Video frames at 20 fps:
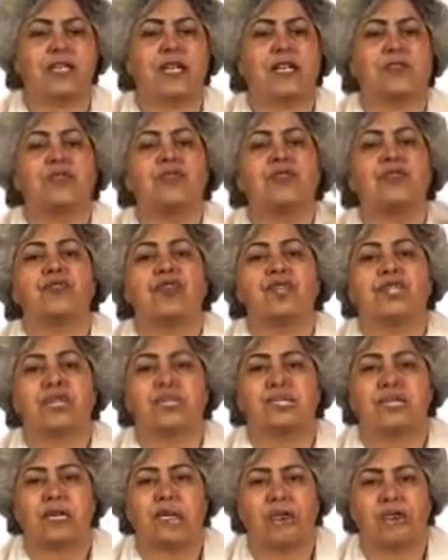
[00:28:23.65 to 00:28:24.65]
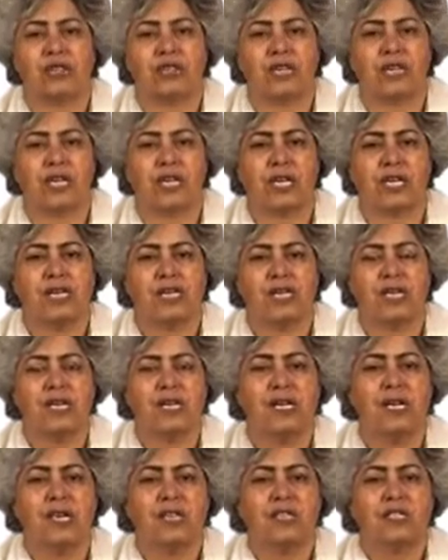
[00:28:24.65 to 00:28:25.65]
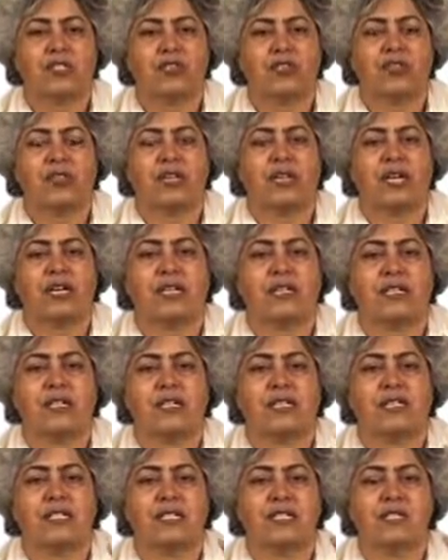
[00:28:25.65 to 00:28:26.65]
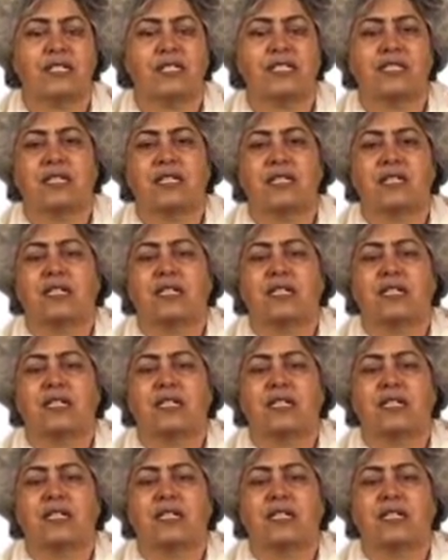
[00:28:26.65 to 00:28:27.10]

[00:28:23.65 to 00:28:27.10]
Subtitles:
Let me read this out again so that it is